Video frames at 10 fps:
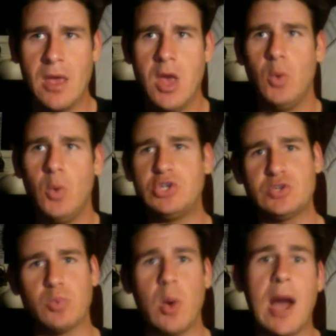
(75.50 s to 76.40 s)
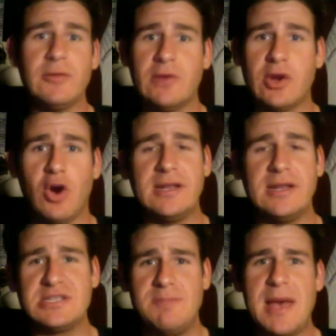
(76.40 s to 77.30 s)
which is widely regarded
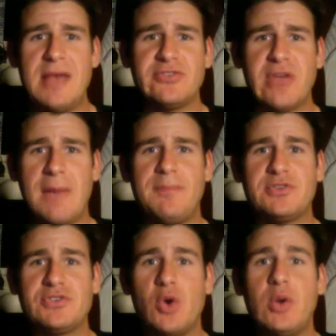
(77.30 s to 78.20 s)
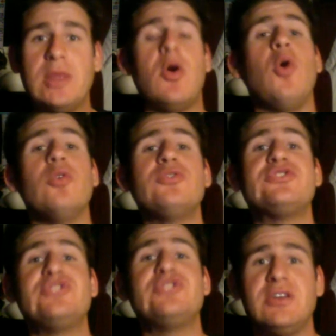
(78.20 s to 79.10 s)
as the best episode in the whole
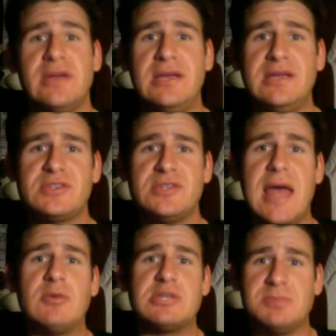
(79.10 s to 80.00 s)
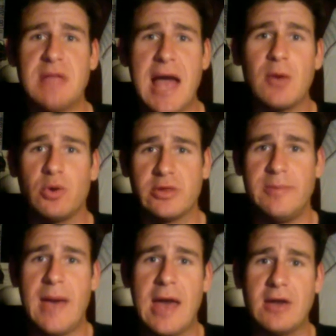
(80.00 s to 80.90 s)
series, and that was Blackwater, the
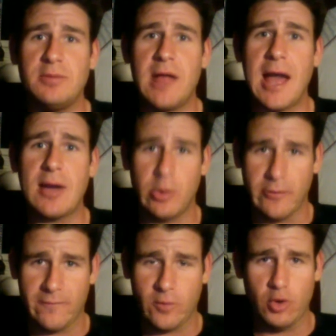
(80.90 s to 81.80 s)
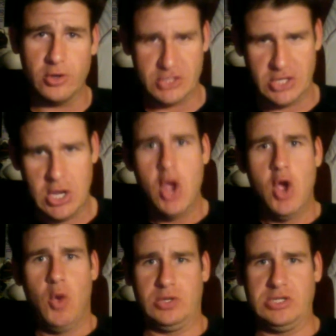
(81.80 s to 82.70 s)
Battle of Blackwater, of course,
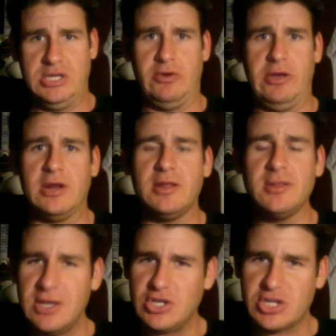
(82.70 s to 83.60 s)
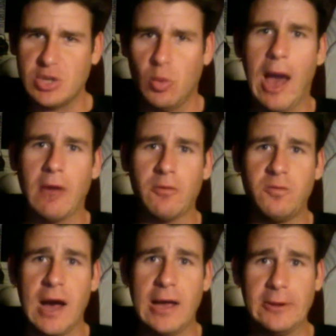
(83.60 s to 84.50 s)
where Tyrion unleashed the
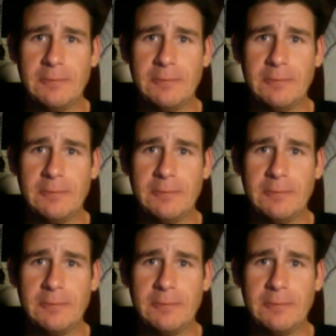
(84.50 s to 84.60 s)
wildfire.